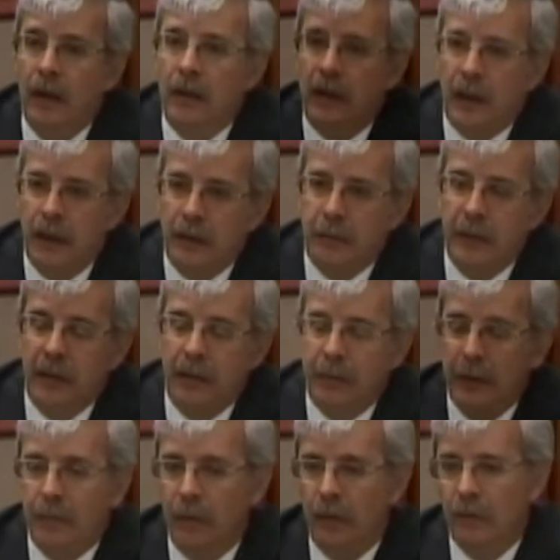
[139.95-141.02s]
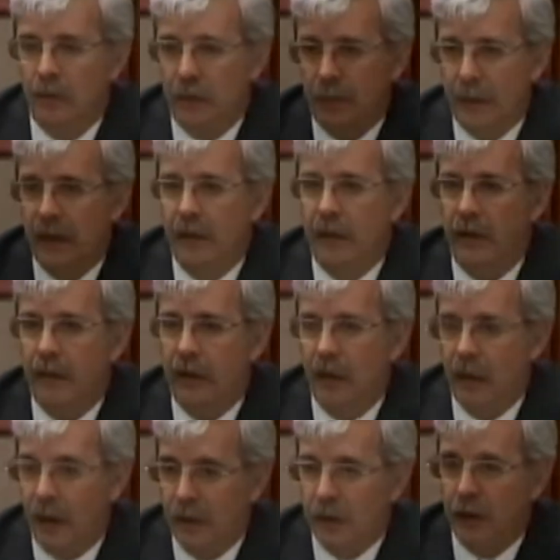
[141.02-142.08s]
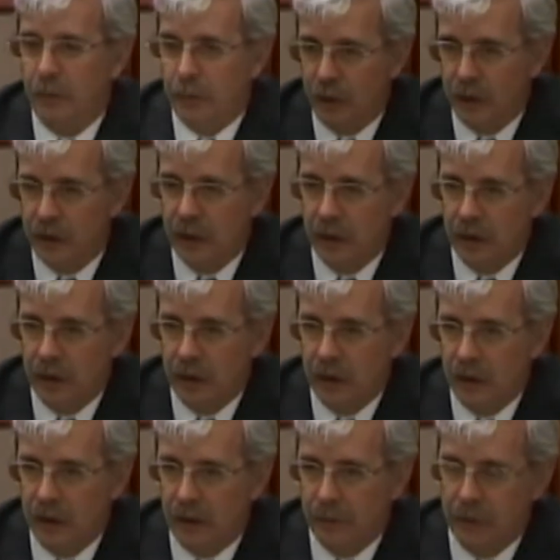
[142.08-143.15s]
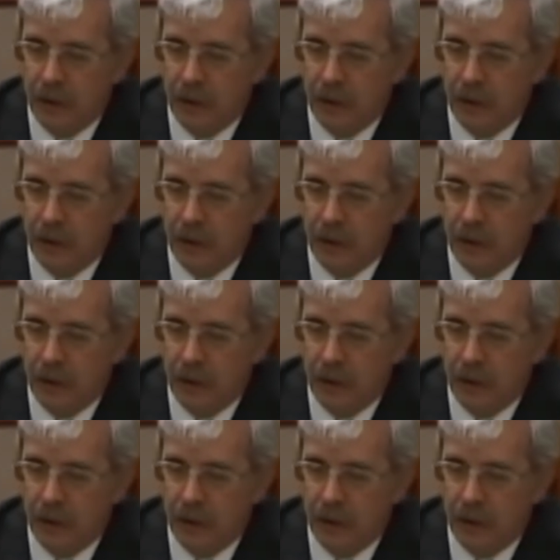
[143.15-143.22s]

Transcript: tend to be the people who spend the largest percentage of their income.